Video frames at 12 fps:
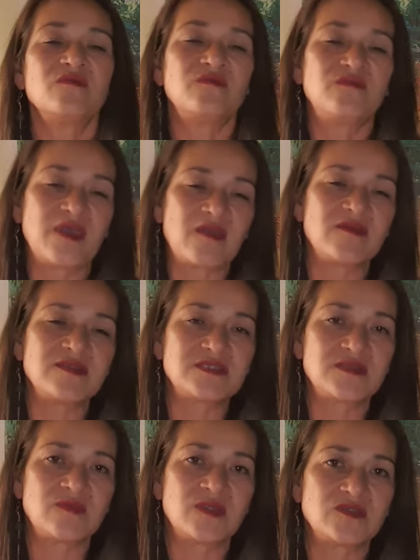very
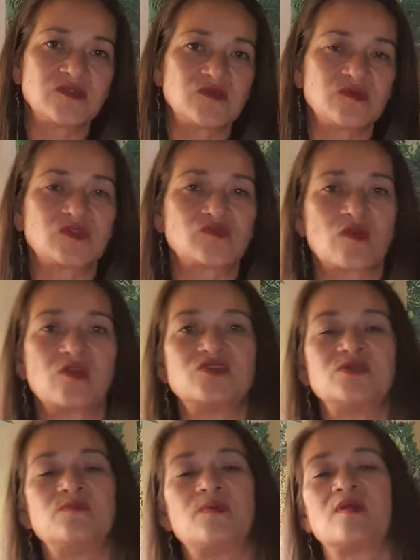similar to
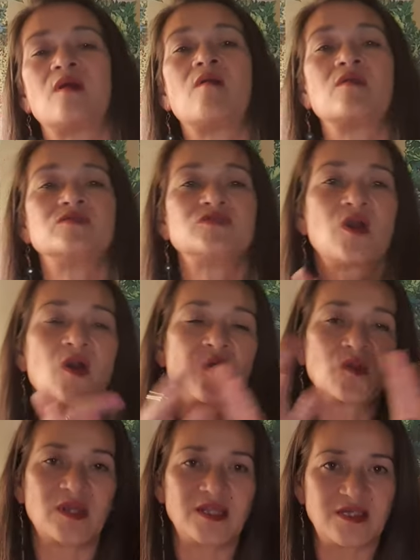astrology, but on a
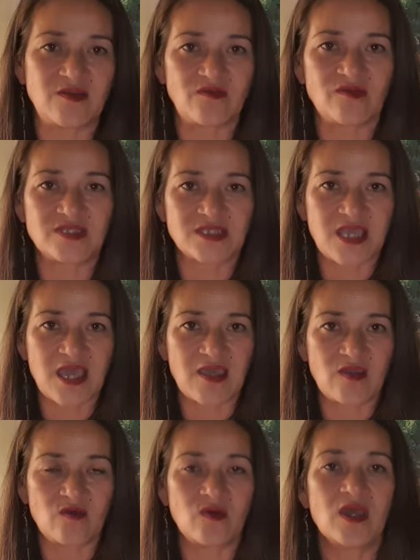totally different
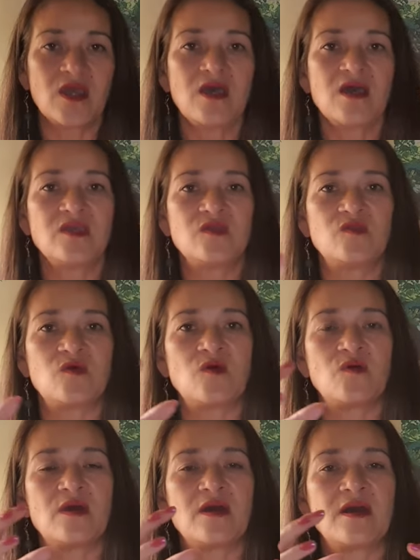scale. You
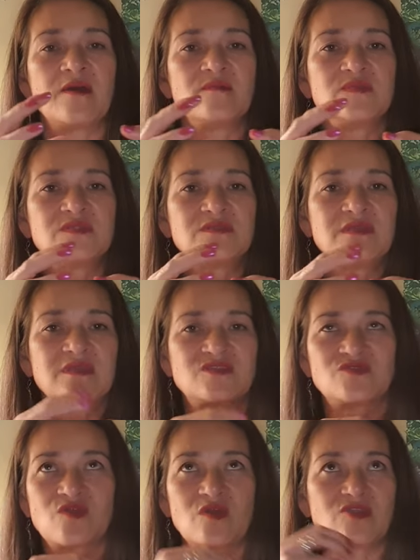know,
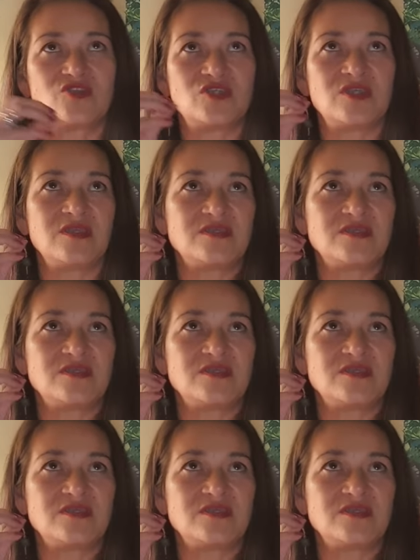astrology